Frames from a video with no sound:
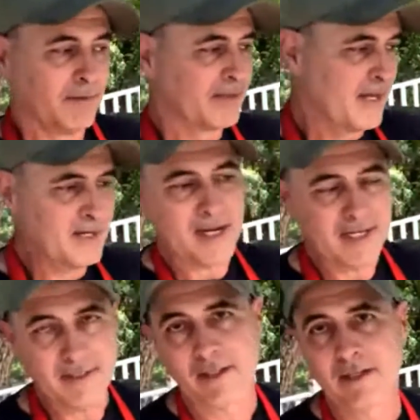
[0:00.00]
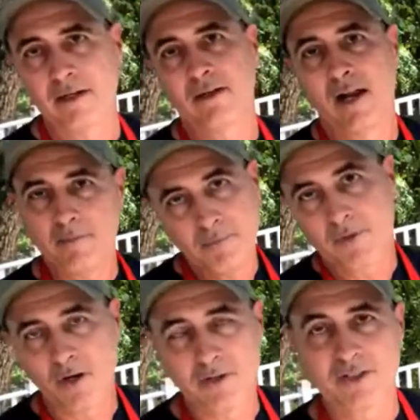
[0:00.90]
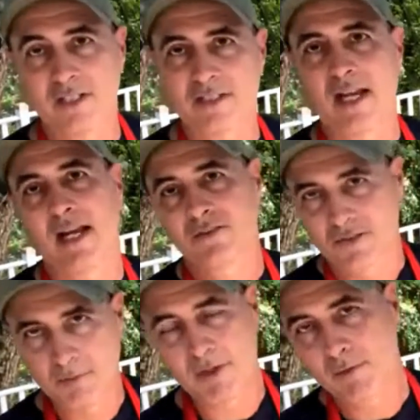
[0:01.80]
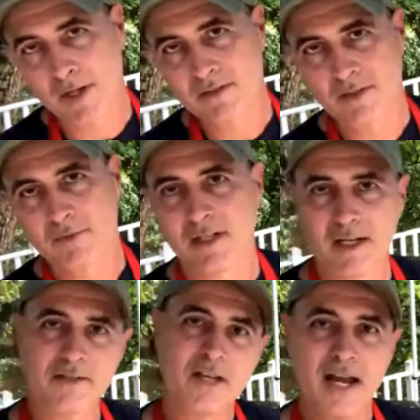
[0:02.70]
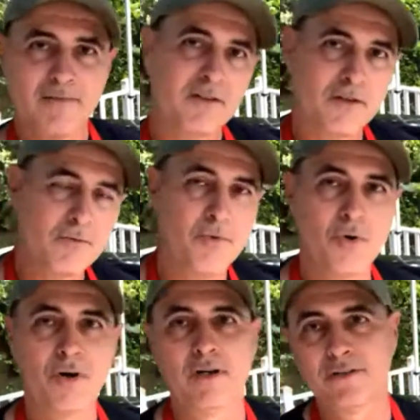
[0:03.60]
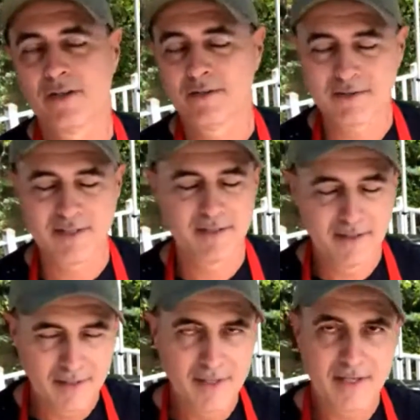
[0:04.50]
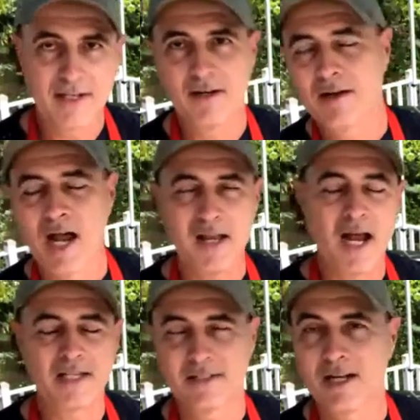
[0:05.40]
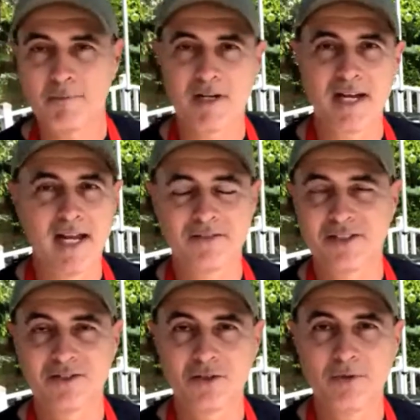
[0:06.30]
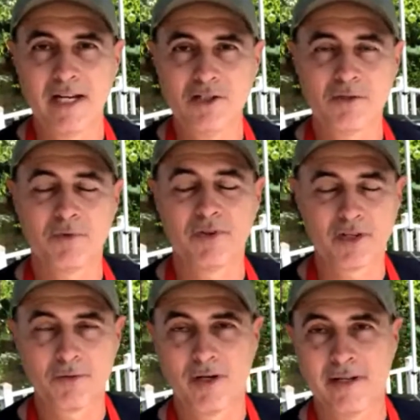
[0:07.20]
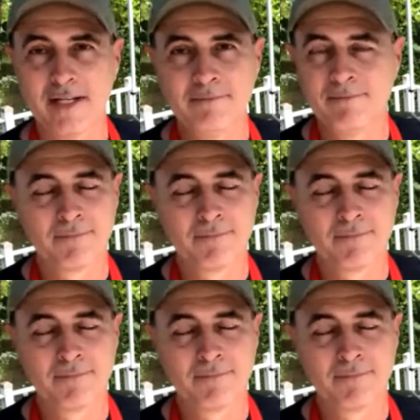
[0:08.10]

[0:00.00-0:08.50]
But then I go to sit down, somebody wants something else, I have to do more. So it's, it's an up and down situation with the Grillie.